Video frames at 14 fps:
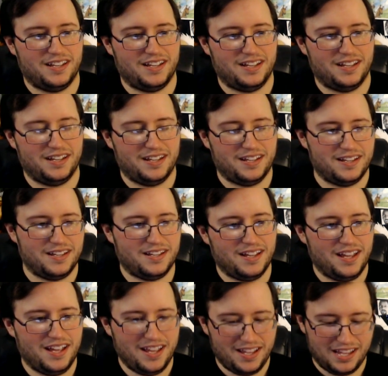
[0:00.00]

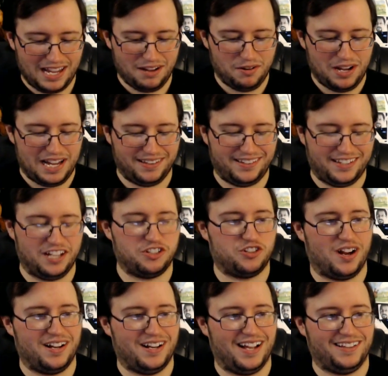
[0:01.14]
it said
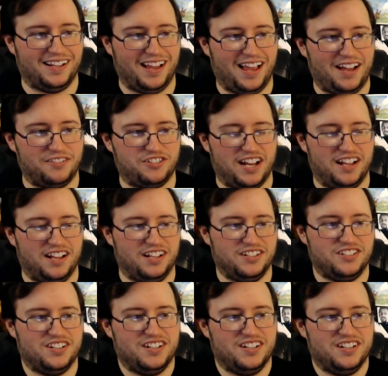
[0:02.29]
try not to laugh challenge.